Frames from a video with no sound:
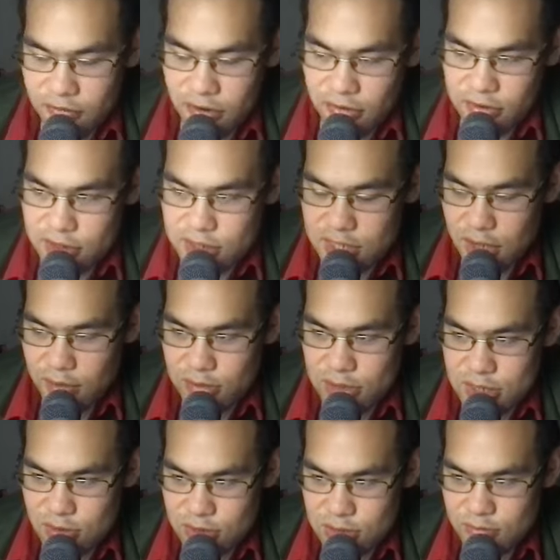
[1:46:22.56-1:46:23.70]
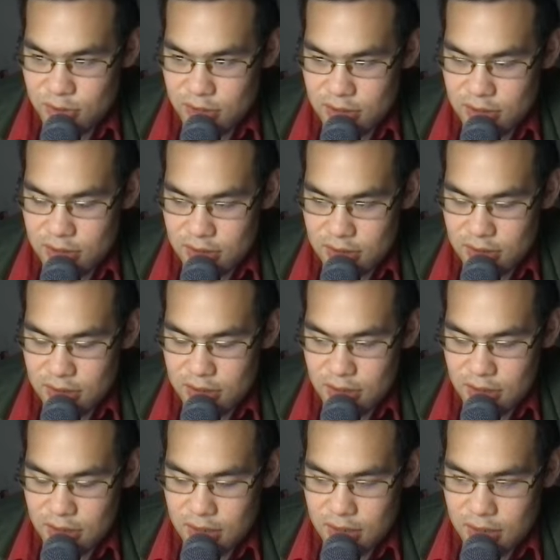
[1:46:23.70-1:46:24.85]
favorite example has always been the,
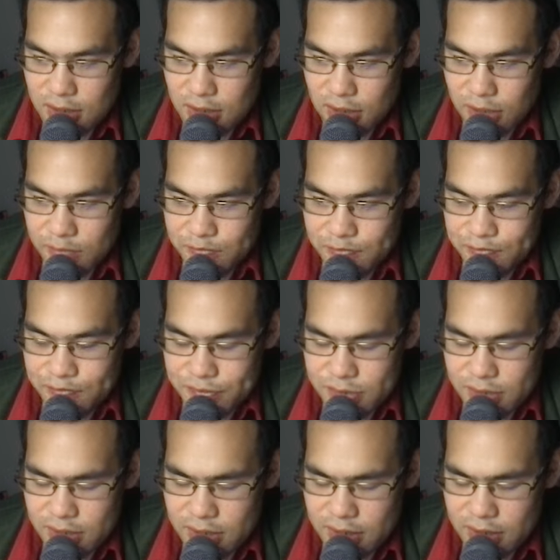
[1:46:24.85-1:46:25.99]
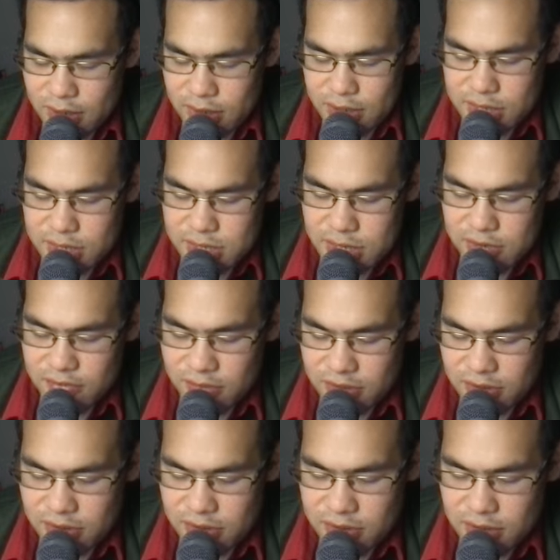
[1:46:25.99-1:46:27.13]
I think
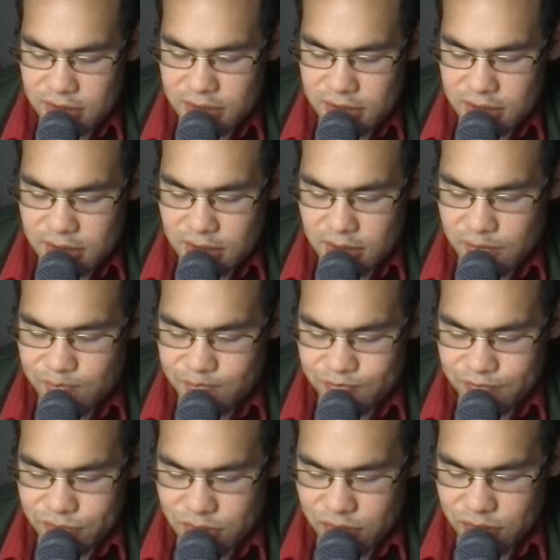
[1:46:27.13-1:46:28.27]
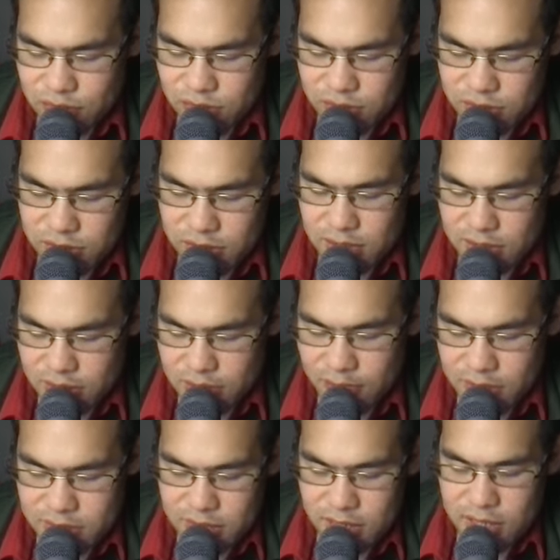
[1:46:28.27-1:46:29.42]
SIVA, which was the
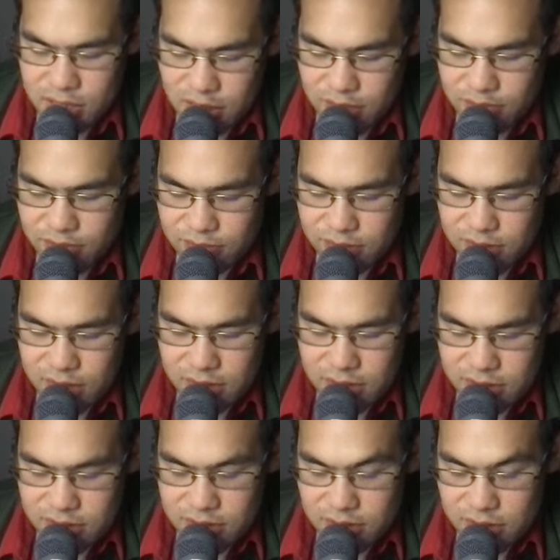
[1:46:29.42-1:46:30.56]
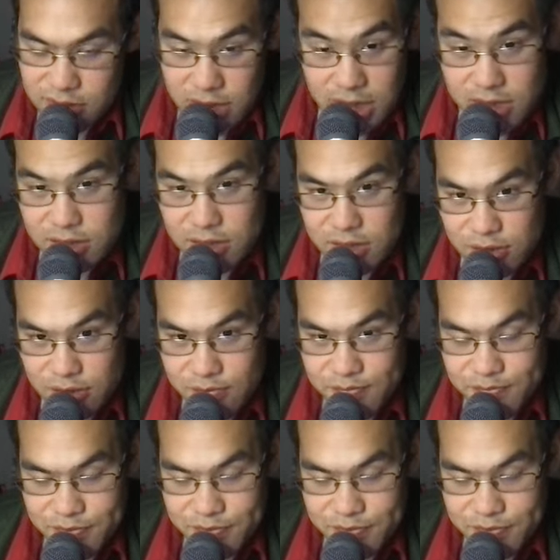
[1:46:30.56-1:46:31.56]
basic income in India.